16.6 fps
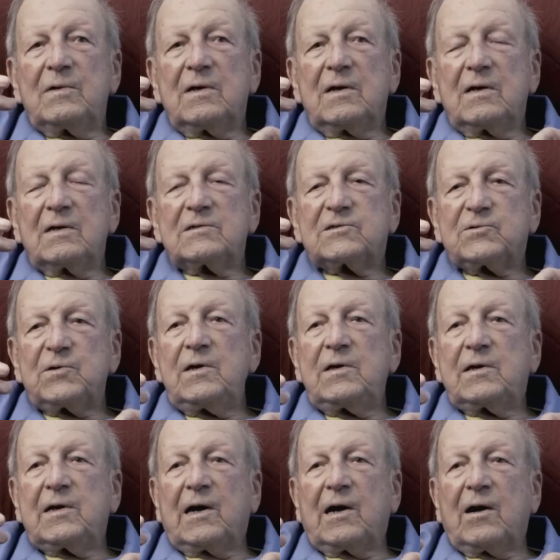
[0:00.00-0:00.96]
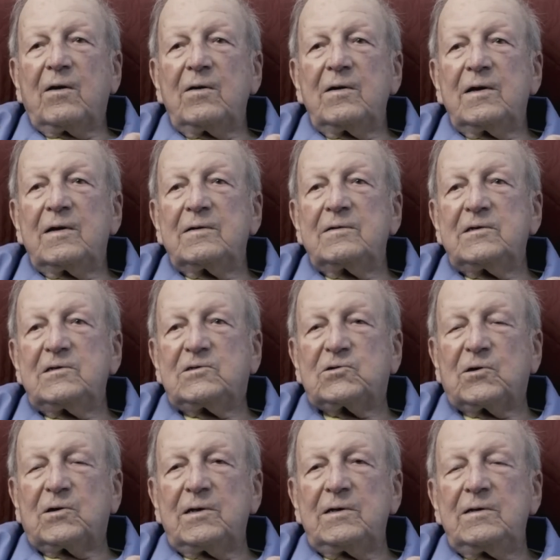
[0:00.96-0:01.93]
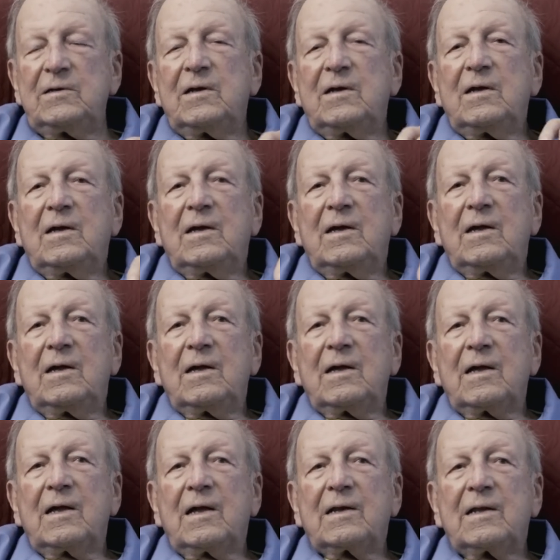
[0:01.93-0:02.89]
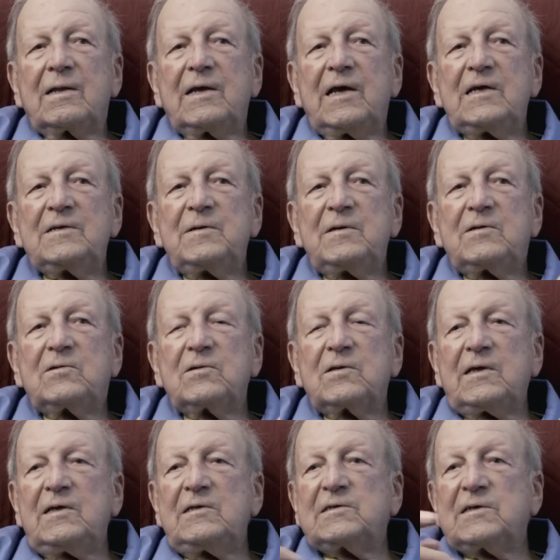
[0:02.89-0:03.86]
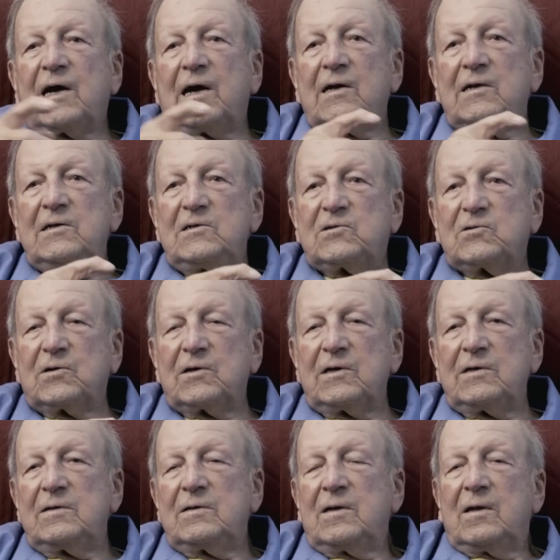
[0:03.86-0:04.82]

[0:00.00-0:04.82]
a streetcar in Detroit, and it takes me to the east side of Detroit,